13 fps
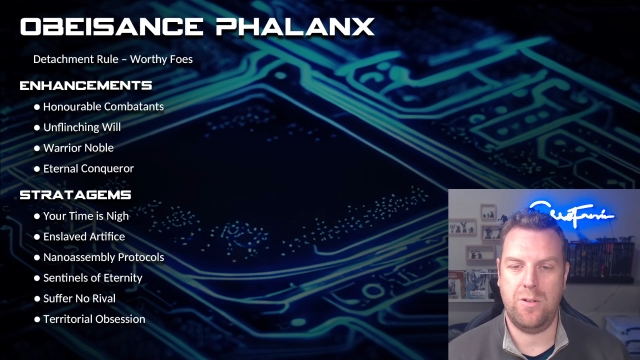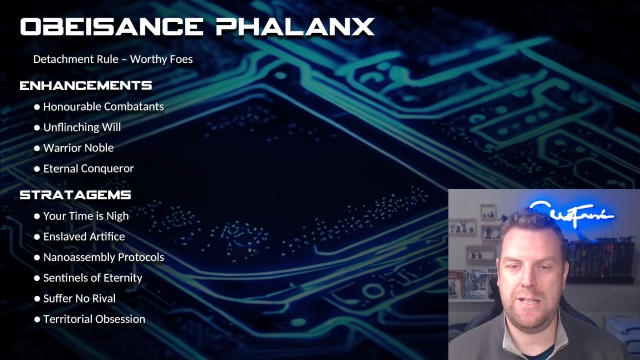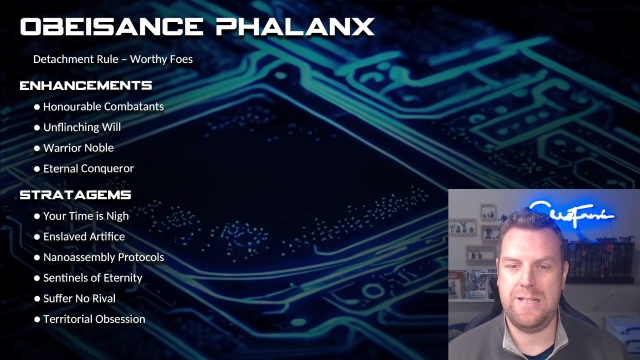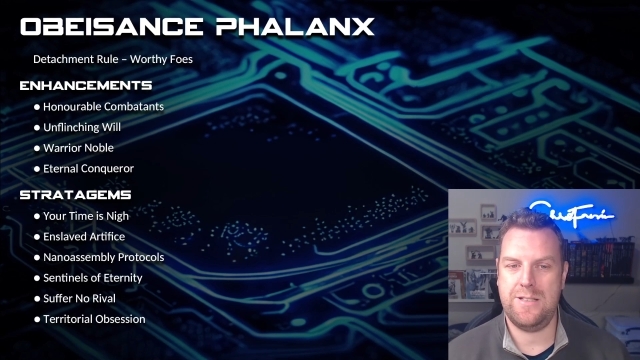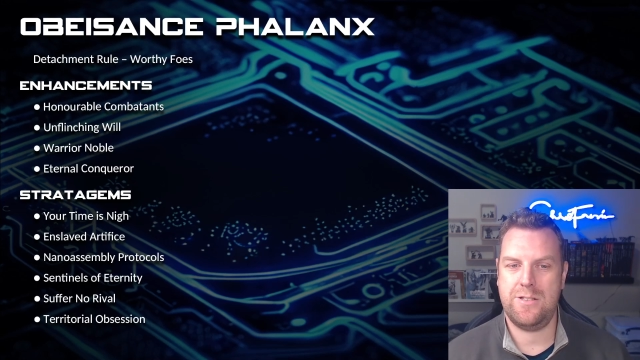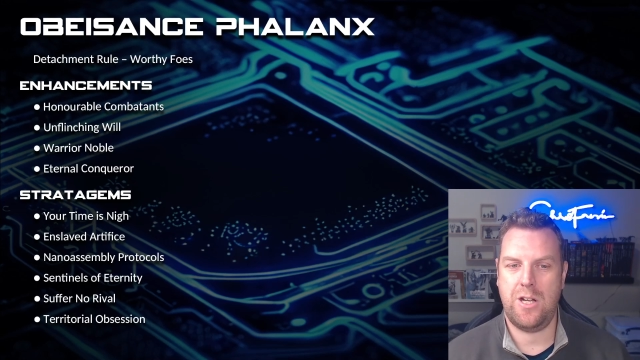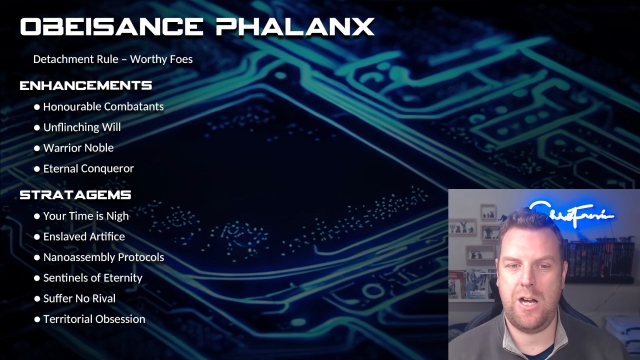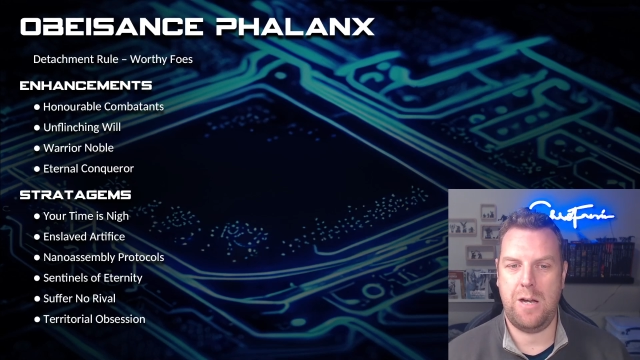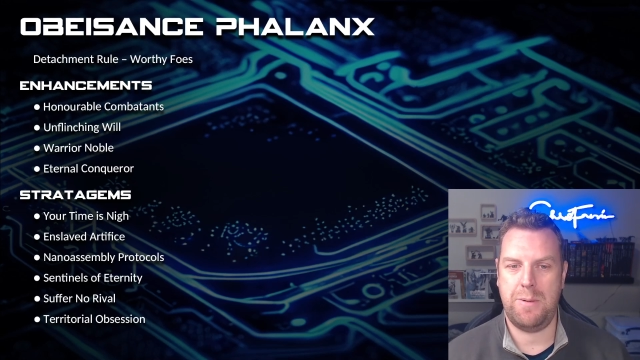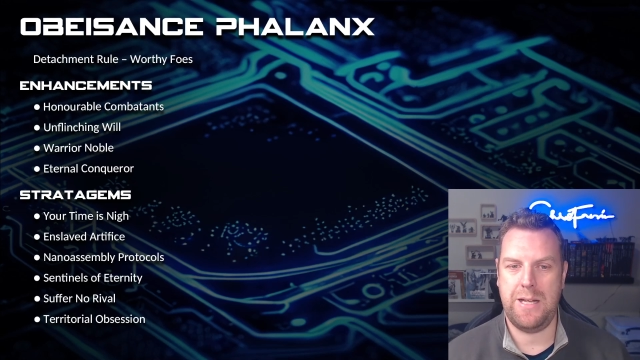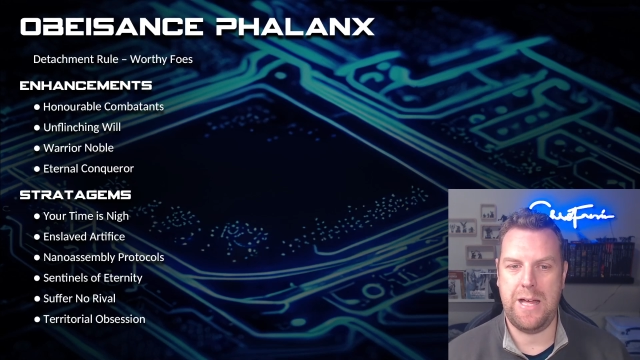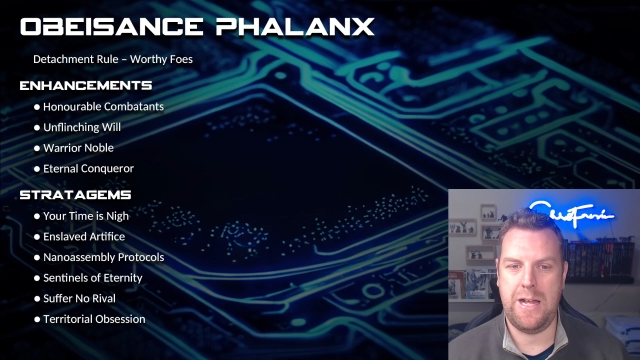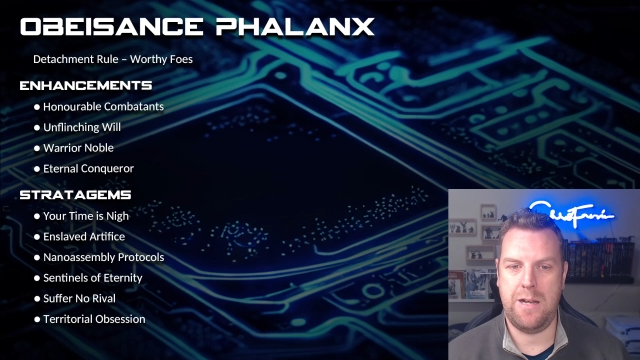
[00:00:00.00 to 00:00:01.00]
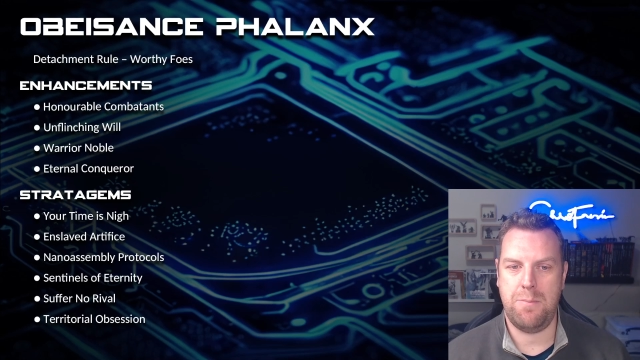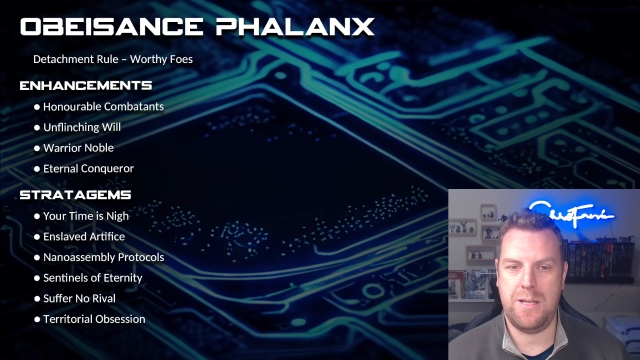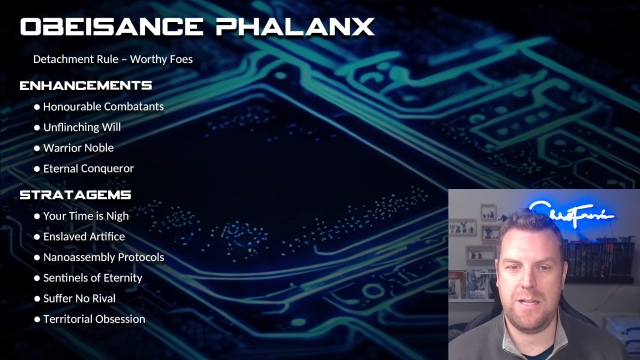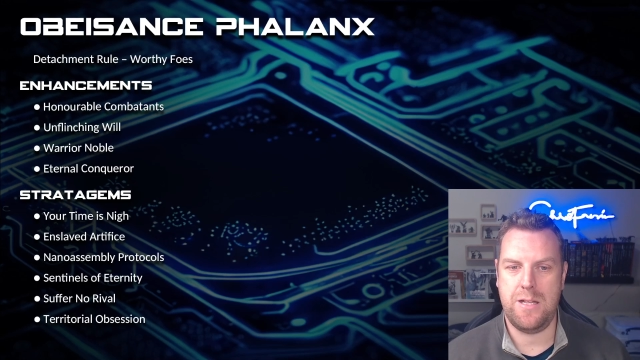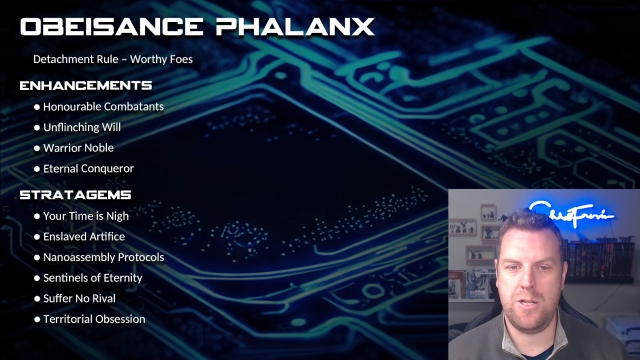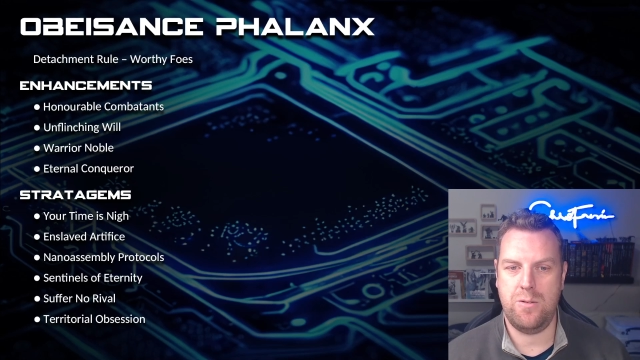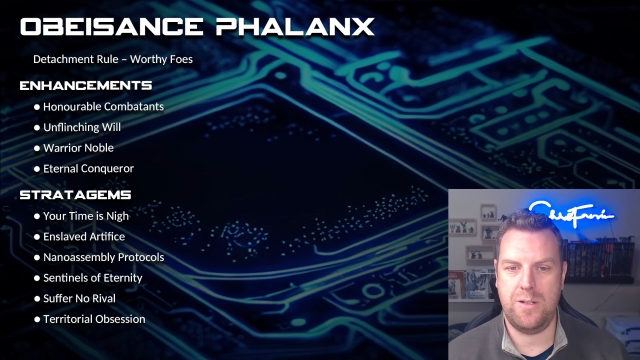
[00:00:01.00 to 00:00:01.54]
each time an enemy
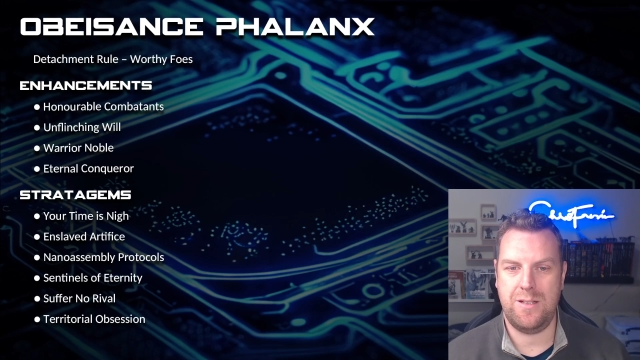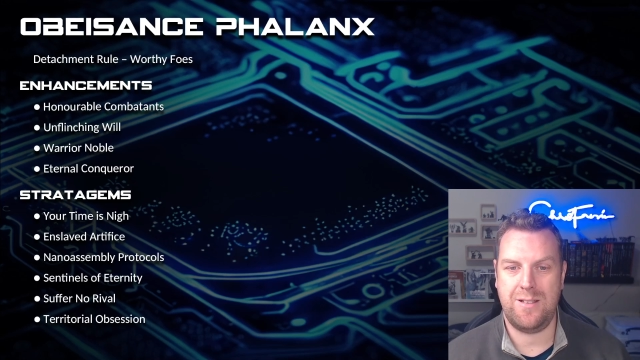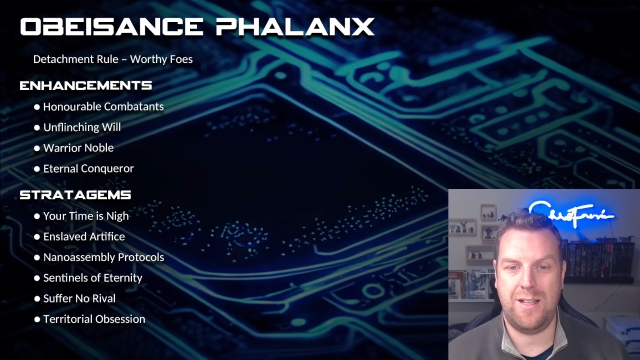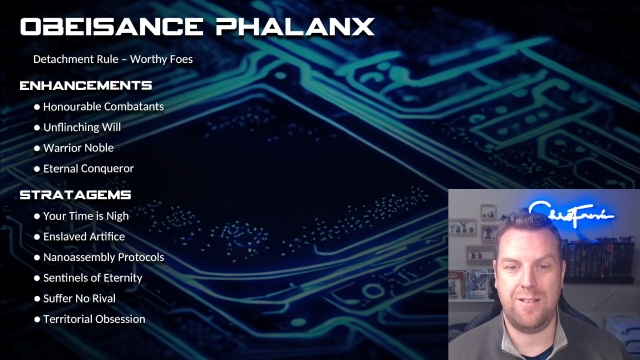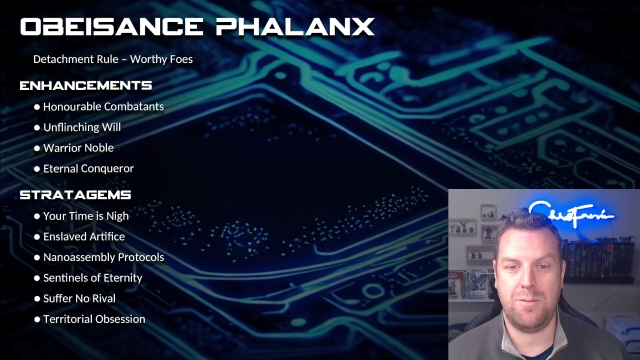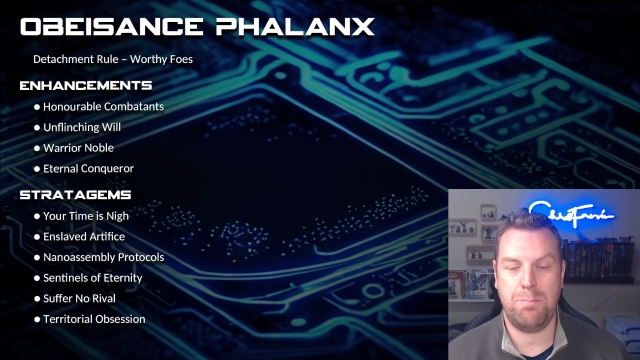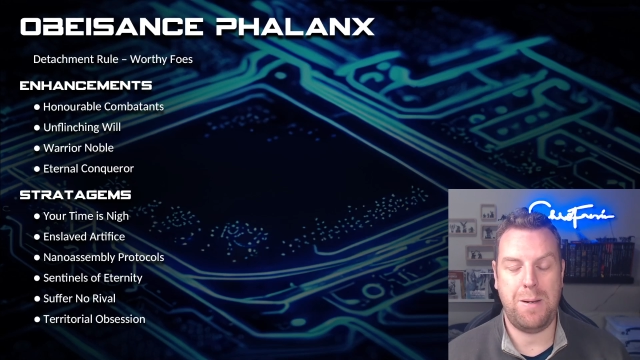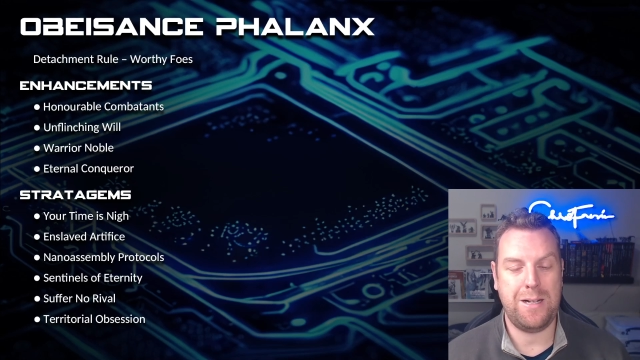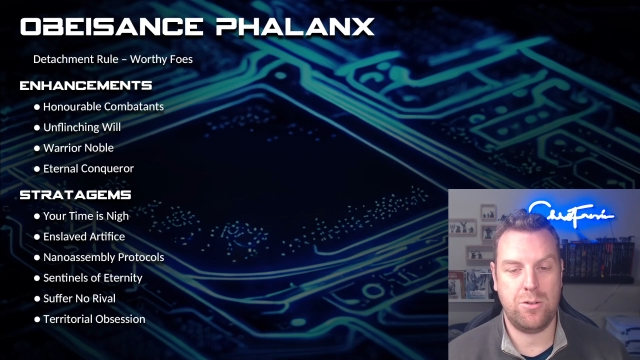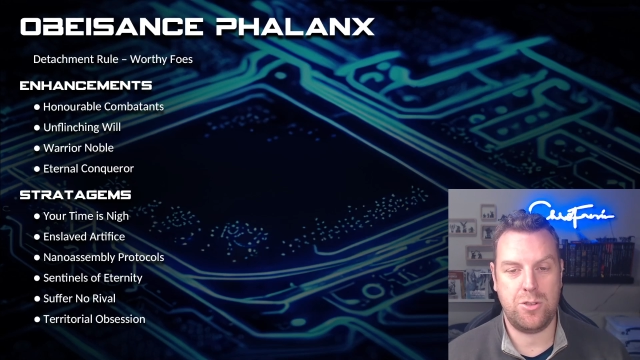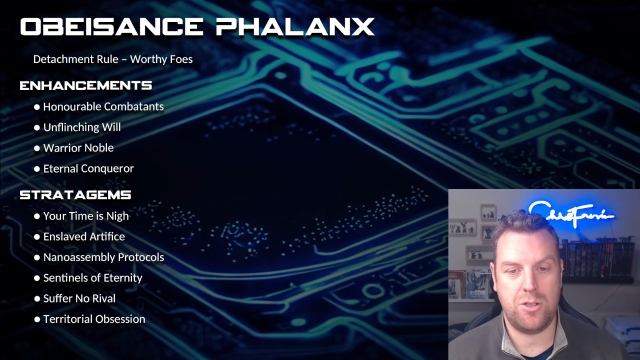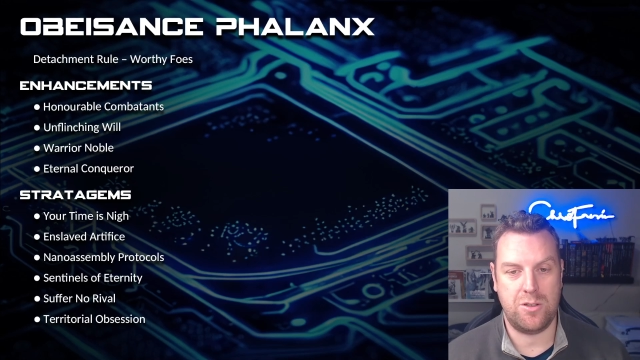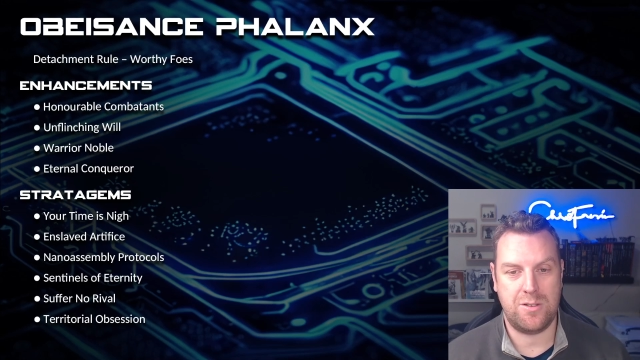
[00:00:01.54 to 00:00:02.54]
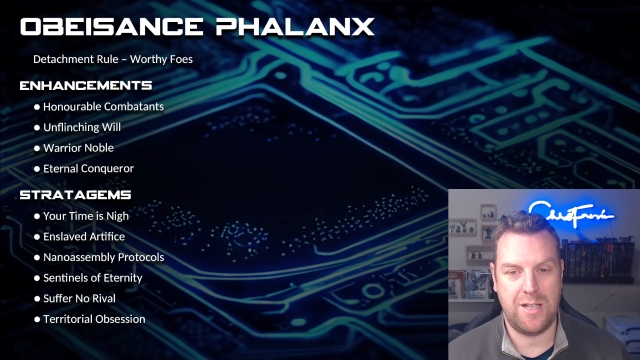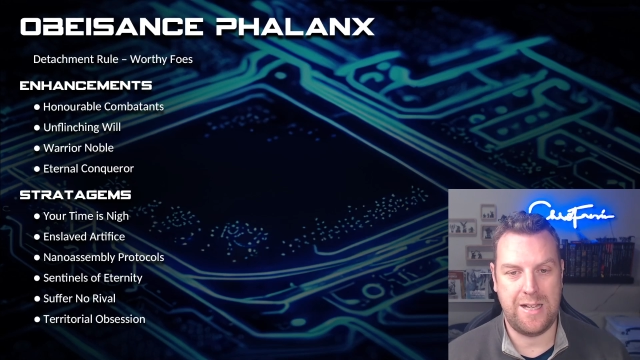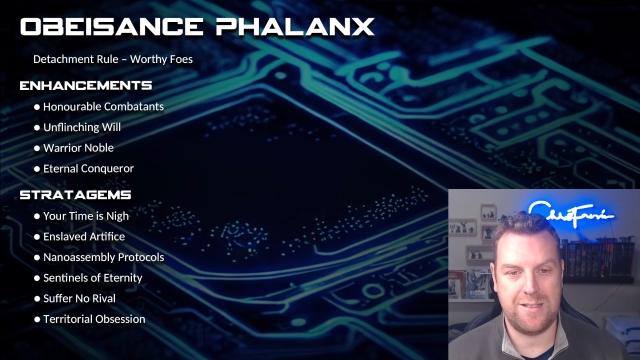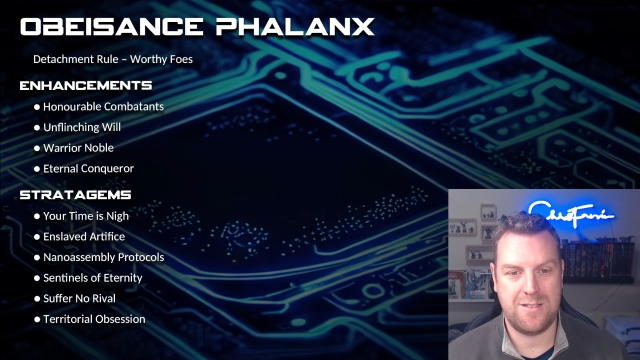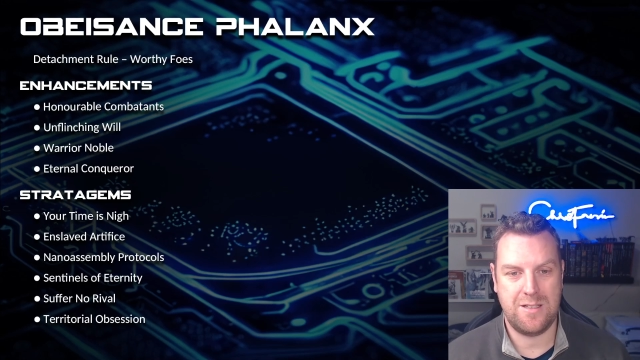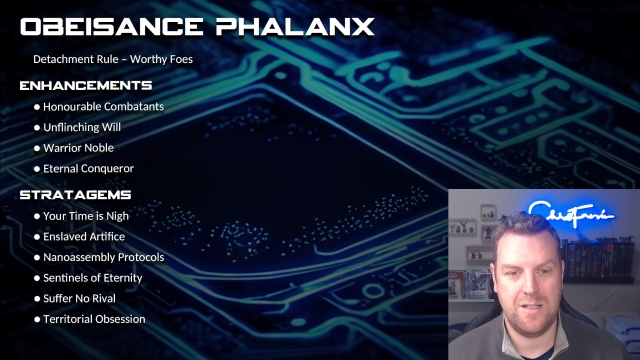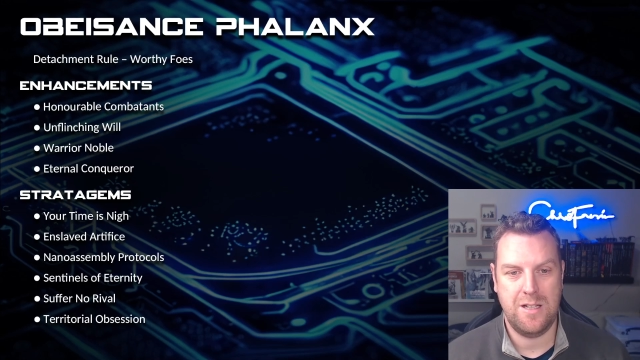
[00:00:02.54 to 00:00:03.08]
unit takes a battle shock
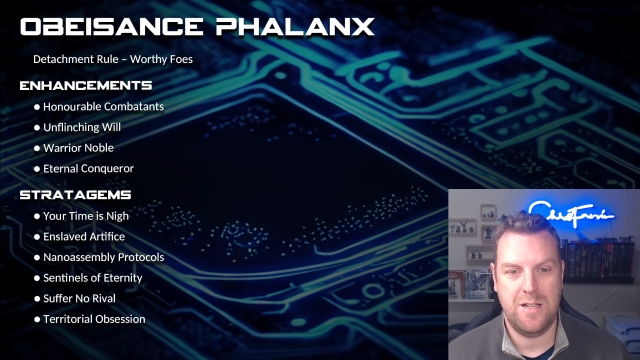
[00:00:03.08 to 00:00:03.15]
test,